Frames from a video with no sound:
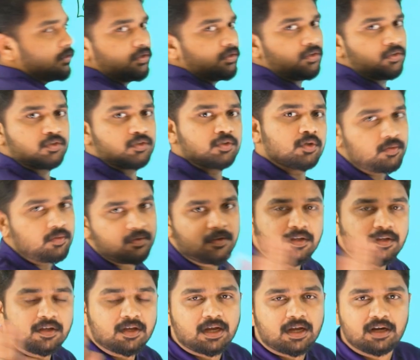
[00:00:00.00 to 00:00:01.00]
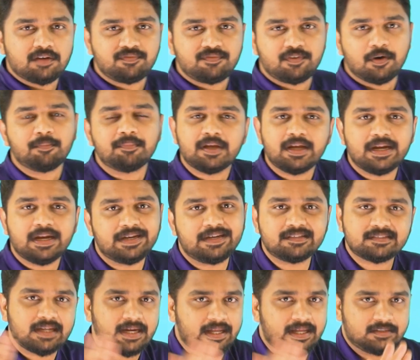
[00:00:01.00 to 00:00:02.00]
So confirm it is
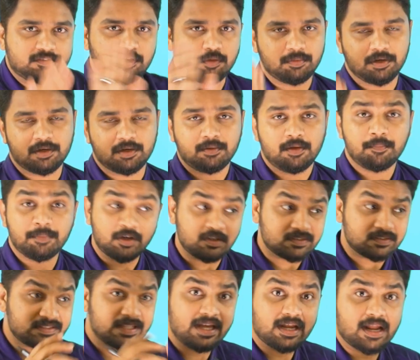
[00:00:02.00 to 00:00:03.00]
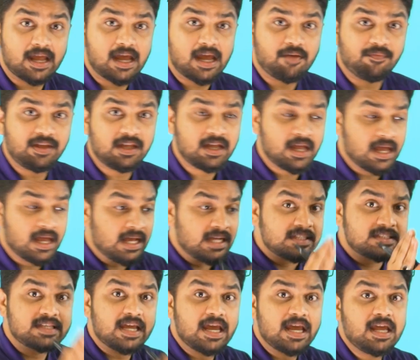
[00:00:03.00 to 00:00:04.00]
an isomer because they are having
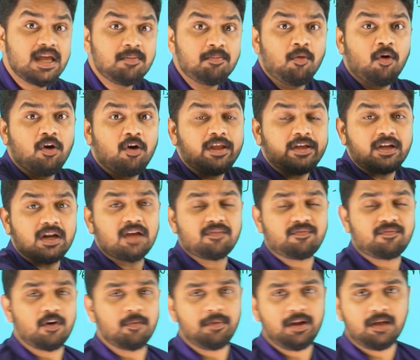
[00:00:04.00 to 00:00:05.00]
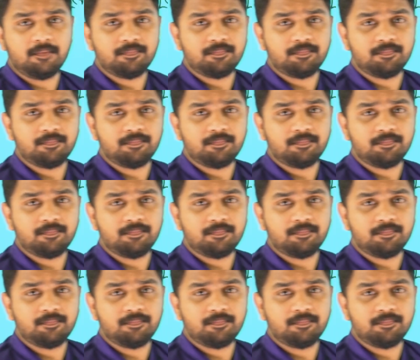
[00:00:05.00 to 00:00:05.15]
same molecular formula.